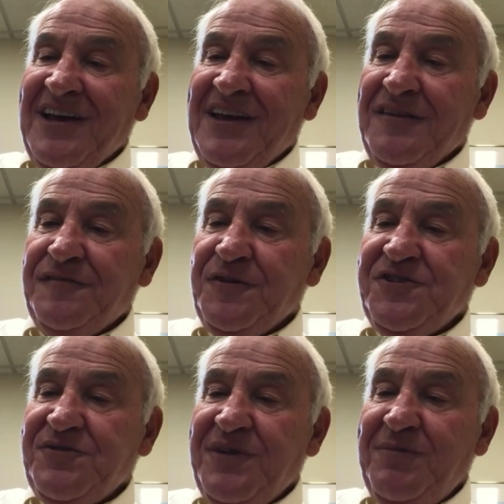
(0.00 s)
In the
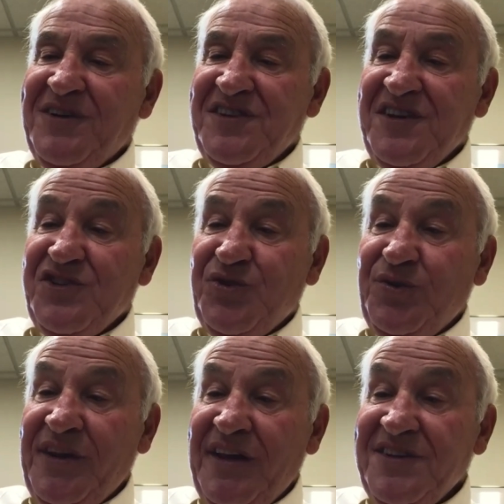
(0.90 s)
first 3 months, I
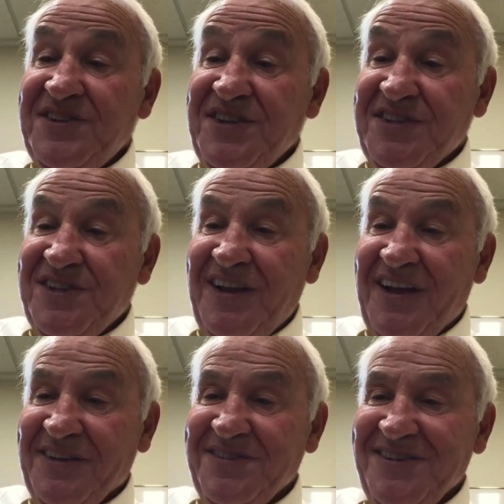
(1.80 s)
sold 6
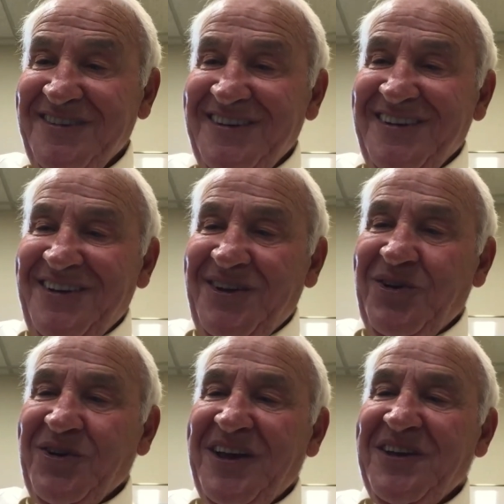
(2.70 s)
clients.
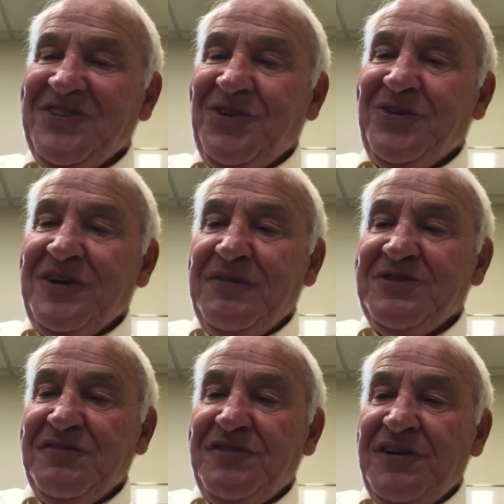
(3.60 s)
Okay, so it
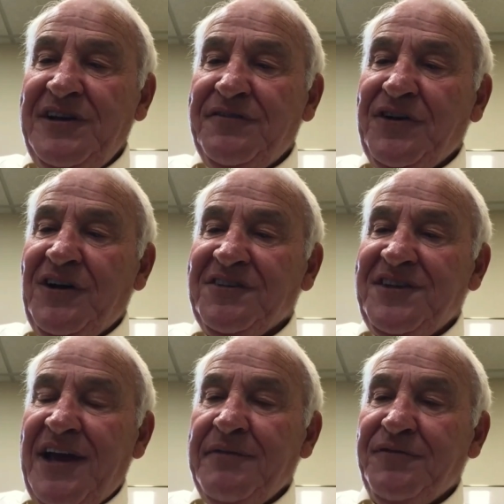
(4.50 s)
was a very difficult
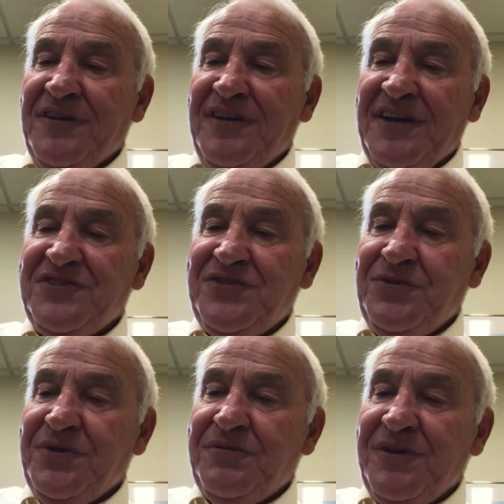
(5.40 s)
time for the next
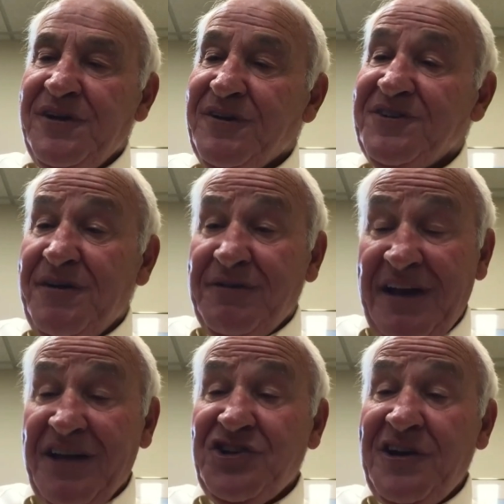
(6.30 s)
2 or 3 years. I
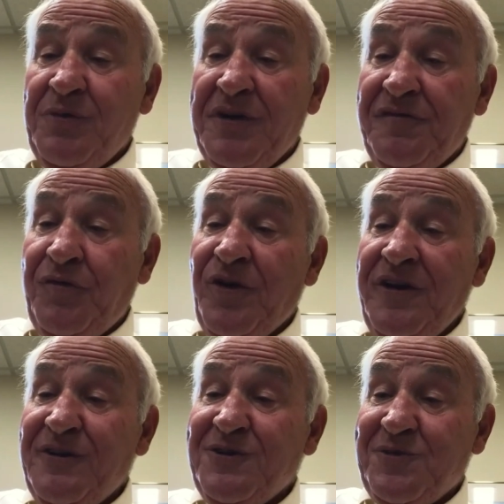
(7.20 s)
actually went 4
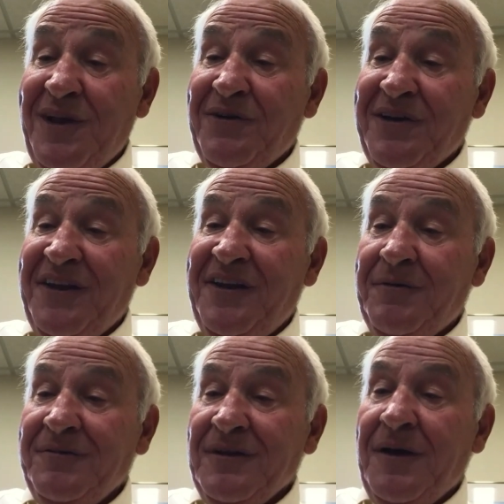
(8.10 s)
years without
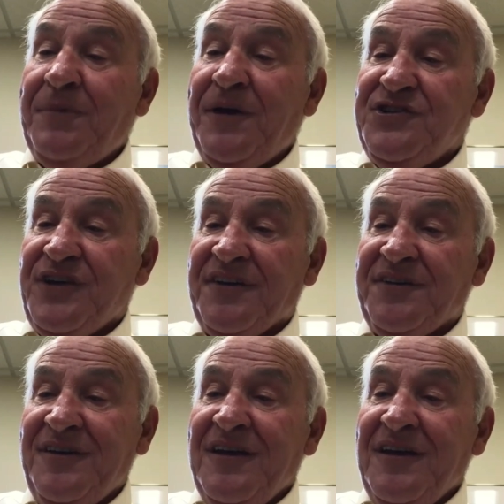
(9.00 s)
getting a paycheck.